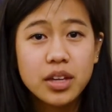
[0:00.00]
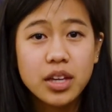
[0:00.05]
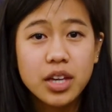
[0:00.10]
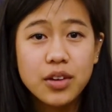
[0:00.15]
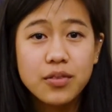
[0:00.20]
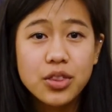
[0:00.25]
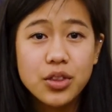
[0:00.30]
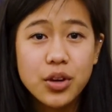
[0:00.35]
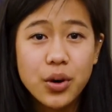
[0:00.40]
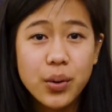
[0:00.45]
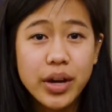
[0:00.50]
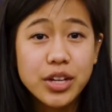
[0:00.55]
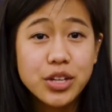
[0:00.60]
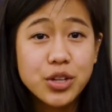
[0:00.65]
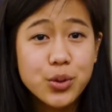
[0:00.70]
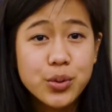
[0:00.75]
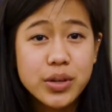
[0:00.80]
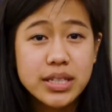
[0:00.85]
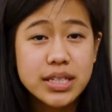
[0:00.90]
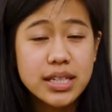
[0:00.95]
Even though I
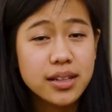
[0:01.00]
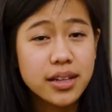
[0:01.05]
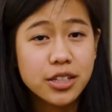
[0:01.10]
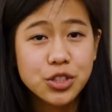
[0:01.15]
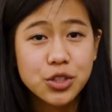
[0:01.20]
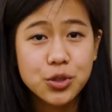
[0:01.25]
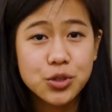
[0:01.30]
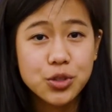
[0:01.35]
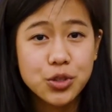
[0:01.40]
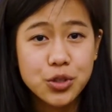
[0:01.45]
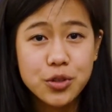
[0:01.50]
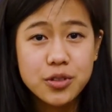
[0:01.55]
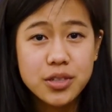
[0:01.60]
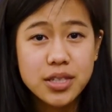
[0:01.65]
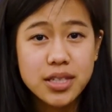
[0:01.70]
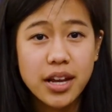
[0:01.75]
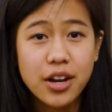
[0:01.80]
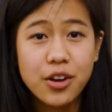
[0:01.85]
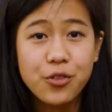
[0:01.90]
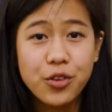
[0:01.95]
knew intellectual truths
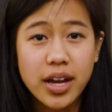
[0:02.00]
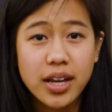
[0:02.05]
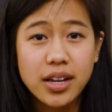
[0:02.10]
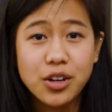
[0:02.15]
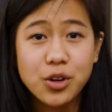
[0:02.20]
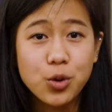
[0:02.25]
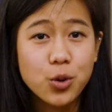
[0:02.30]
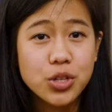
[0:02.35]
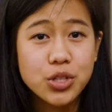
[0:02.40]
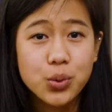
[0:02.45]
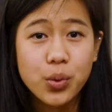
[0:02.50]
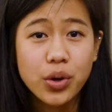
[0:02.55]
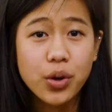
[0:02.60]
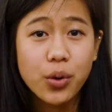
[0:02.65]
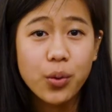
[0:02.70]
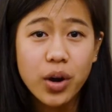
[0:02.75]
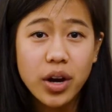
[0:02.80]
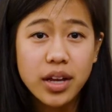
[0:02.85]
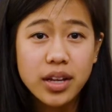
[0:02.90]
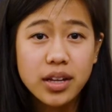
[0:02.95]
that I read in Course
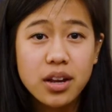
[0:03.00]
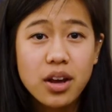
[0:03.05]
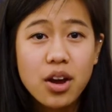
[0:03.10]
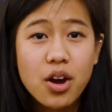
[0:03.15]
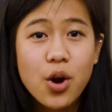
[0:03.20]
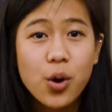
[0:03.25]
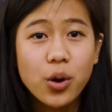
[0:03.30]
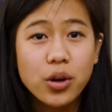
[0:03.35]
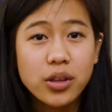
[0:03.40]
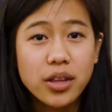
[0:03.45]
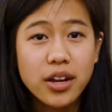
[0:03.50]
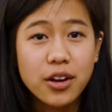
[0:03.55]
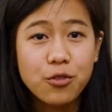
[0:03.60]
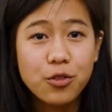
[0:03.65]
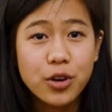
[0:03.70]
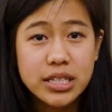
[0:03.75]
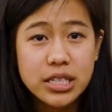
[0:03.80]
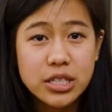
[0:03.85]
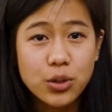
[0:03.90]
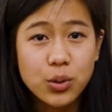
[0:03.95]
101 or that I
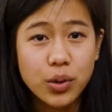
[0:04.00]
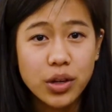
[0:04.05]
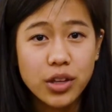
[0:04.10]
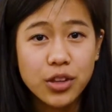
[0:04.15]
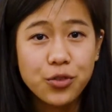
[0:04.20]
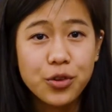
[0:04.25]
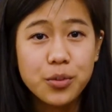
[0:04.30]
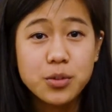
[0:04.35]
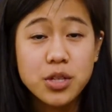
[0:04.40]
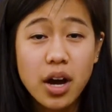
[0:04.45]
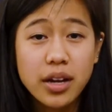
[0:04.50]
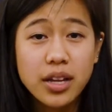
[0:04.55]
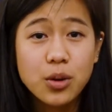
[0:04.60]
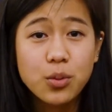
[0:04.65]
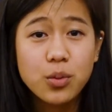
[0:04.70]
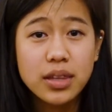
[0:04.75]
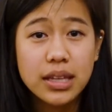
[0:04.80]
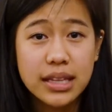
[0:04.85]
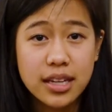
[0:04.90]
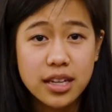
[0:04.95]
wrestled with from talking
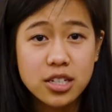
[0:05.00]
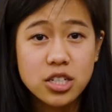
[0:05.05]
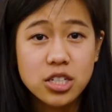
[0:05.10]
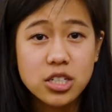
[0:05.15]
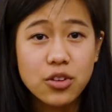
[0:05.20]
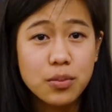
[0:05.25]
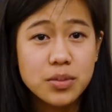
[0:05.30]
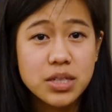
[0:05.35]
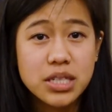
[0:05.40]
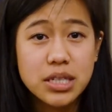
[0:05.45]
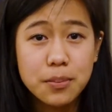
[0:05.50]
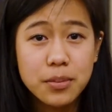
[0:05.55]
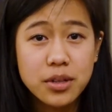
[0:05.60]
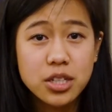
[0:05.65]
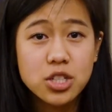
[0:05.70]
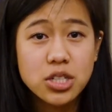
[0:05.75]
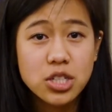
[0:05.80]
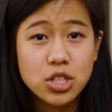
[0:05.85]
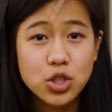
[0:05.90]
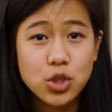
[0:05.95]
with leaders from
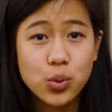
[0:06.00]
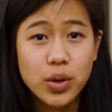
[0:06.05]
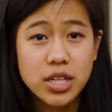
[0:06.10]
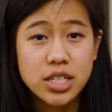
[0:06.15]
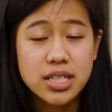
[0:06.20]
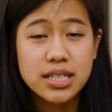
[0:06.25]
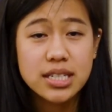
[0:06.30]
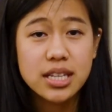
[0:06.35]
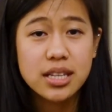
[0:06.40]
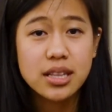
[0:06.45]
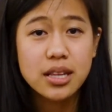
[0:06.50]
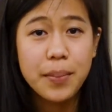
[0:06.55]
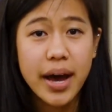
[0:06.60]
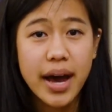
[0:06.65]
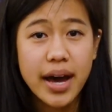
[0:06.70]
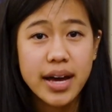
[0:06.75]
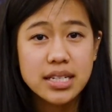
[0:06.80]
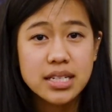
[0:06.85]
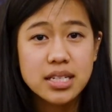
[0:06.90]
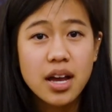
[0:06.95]
similar situations in the
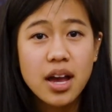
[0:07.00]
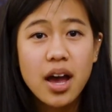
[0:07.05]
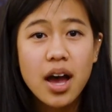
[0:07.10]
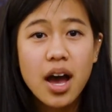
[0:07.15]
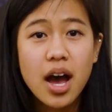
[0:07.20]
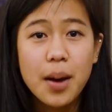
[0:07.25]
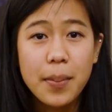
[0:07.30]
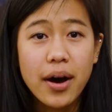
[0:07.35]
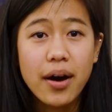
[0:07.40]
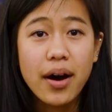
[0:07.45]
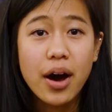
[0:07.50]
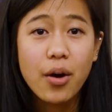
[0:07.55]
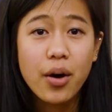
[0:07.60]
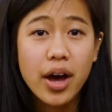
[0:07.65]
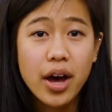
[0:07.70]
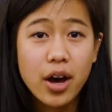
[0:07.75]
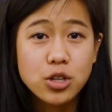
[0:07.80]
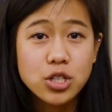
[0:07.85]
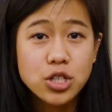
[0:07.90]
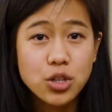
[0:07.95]
past about how
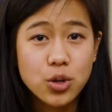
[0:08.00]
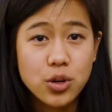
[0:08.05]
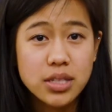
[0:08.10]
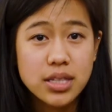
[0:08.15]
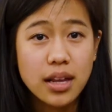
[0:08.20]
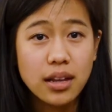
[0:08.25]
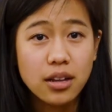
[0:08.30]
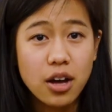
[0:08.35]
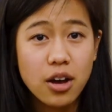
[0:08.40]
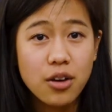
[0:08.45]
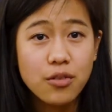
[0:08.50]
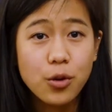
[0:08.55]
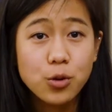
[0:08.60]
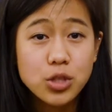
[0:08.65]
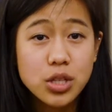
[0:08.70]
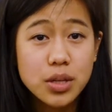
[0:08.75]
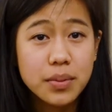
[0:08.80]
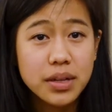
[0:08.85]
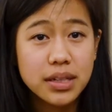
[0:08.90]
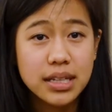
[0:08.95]
hell shows that love
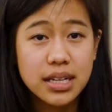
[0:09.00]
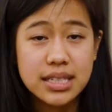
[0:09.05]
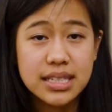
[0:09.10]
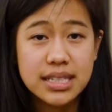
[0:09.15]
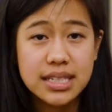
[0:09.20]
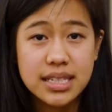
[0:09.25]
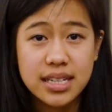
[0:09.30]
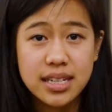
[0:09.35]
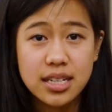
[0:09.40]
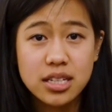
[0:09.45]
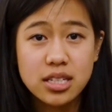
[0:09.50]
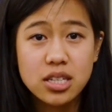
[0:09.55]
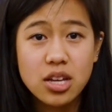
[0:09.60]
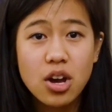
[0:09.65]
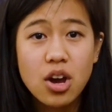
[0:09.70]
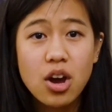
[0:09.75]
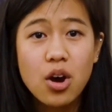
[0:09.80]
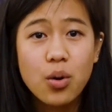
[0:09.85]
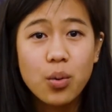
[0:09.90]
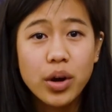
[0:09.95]
ultimately concedes,
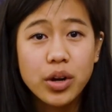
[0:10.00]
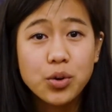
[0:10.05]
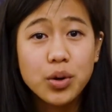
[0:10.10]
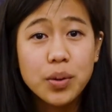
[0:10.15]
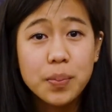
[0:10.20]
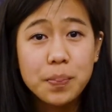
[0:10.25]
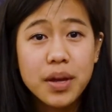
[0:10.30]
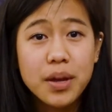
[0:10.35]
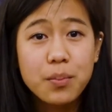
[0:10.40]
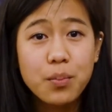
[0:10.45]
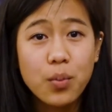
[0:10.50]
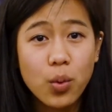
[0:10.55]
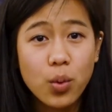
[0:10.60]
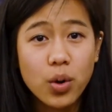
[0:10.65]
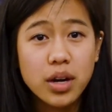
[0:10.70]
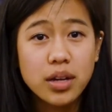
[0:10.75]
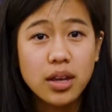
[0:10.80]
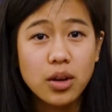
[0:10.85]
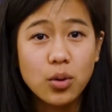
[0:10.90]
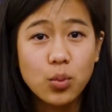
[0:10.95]
what gripped me
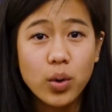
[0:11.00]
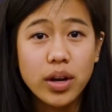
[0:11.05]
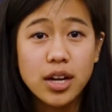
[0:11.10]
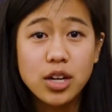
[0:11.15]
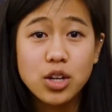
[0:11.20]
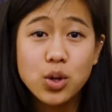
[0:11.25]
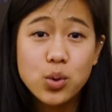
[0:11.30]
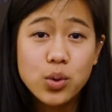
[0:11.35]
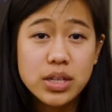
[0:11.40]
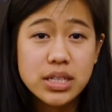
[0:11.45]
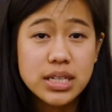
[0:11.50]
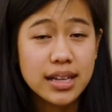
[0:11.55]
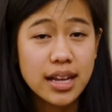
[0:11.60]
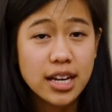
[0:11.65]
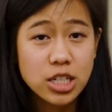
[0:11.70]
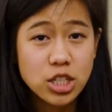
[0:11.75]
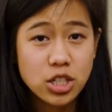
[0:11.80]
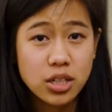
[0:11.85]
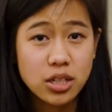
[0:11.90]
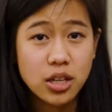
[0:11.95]
more than what I knew
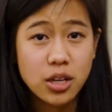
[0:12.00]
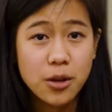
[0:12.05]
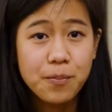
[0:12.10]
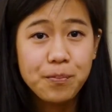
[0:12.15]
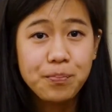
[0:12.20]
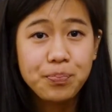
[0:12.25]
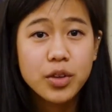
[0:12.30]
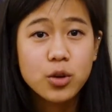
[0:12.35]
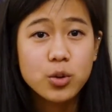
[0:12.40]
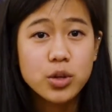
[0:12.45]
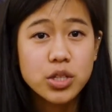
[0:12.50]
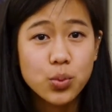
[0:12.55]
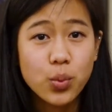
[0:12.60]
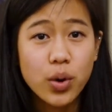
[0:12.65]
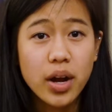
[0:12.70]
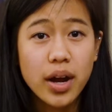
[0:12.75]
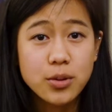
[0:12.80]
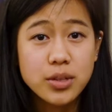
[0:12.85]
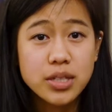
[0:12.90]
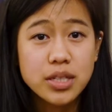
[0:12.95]
intellectually was
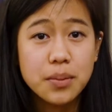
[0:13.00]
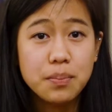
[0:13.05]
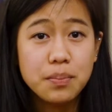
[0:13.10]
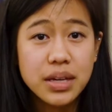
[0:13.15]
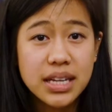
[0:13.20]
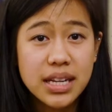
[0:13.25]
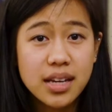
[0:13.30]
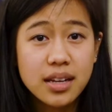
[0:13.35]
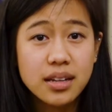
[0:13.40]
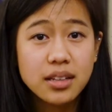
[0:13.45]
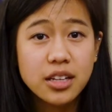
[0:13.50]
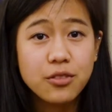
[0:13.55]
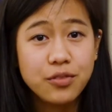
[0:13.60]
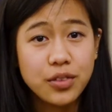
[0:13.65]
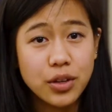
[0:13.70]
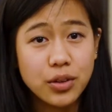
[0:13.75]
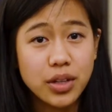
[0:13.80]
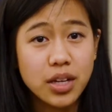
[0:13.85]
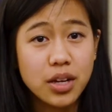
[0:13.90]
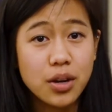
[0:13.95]
what I was immediately
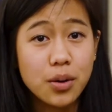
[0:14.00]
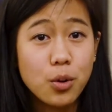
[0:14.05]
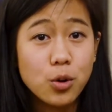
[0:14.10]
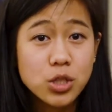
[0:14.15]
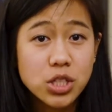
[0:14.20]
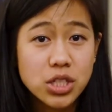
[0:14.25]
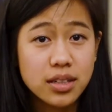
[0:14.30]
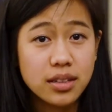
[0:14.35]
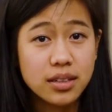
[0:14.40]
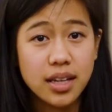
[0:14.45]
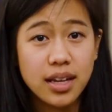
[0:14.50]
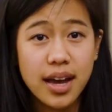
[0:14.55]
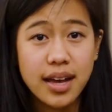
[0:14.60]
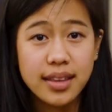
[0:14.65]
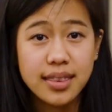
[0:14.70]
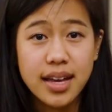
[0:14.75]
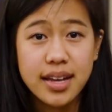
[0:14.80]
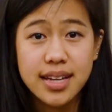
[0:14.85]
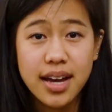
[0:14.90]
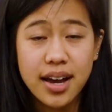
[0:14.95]
feeling emotionally at
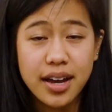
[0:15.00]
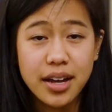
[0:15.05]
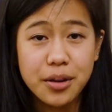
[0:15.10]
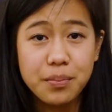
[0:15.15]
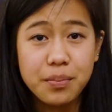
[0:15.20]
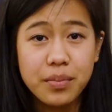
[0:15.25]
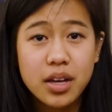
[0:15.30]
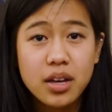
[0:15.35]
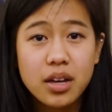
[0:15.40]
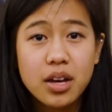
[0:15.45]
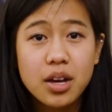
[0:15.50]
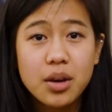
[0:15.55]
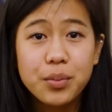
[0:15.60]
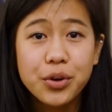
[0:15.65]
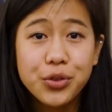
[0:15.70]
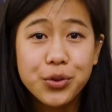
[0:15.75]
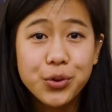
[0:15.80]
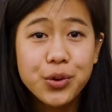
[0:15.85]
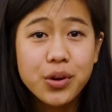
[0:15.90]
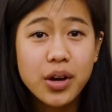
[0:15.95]
that time.
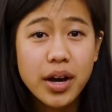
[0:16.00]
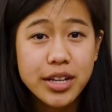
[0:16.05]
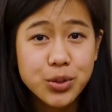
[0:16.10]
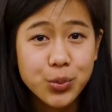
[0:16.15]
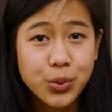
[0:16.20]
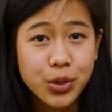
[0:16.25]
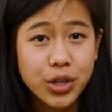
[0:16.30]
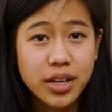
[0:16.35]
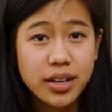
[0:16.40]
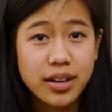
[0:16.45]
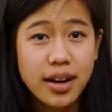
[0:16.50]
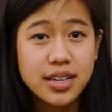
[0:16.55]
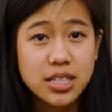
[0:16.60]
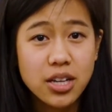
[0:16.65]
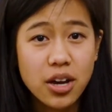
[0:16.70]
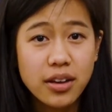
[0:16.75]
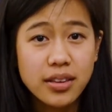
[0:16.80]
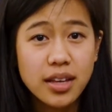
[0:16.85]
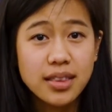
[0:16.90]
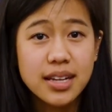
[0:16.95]
But through God's word, I
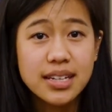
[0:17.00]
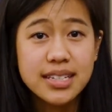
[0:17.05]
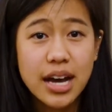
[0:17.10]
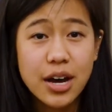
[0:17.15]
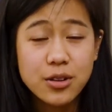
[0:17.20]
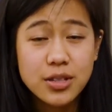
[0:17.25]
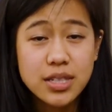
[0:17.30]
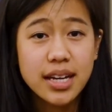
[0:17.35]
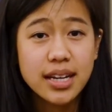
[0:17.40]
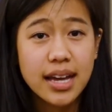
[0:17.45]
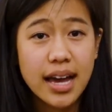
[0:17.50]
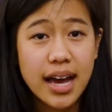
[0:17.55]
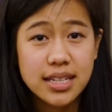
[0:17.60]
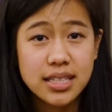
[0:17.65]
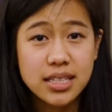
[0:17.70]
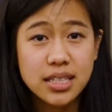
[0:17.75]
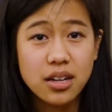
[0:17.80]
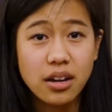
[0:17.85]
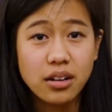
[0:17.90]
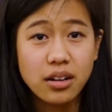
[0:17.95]
saw that the doubts I
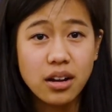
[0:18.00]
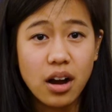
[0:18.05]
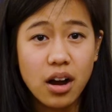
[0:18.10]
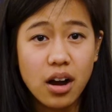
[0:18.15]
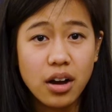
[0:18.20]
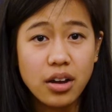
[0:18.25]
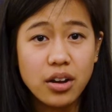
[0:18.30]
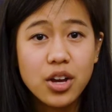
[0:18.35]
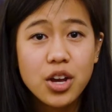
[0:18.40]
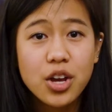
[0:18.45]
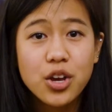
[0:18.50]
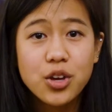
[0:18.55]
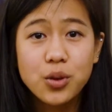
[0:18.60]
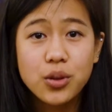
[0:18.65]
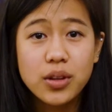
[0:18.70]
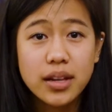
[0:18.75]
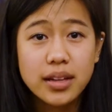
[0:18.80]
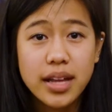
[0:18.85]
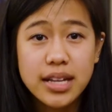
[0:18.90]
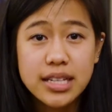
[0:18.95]
casted on God through
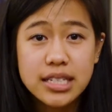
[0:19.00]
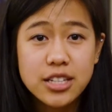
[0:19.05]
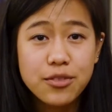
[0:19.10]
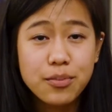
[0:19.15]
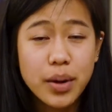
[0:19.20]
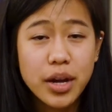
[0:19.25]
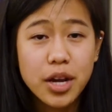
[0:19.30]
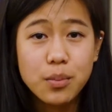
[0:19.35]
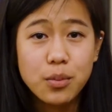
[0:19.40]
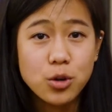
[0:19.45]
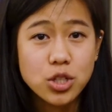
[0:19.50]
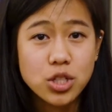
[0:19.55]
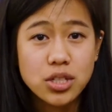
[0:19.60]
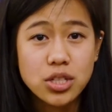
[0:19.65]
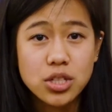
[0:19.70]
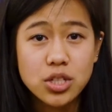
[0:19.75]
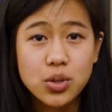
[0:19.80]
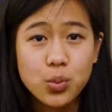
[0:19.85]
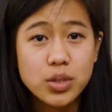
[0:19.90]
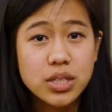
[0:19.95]
the lens of my
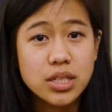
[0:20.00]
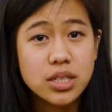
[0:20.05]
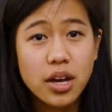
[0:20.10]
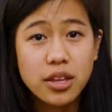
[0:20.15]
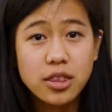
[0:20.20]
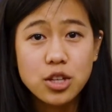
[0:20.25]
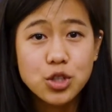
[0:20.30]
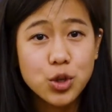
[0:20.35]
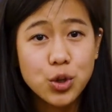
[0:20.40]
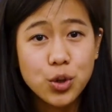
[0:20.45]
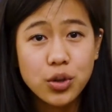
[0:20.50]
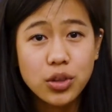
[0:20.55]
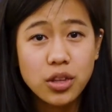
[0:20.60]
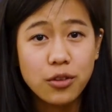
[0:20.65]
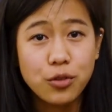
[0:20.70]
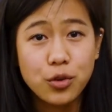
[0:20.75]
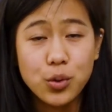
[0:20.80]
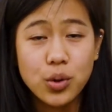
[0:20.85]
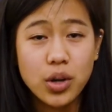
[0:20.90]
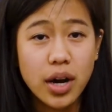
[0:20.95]
emotions was not the truth
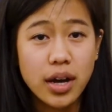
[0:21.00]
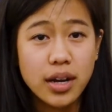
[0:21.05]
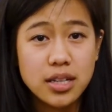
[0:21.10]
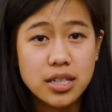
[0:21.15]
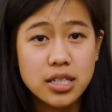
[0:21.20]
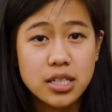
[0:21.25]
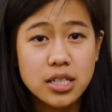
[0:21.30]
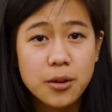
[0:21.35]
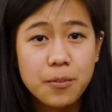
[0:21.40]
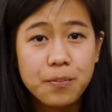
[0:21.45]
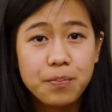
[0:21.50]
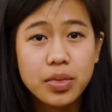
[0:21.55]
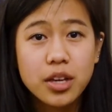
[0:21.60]
of who God is.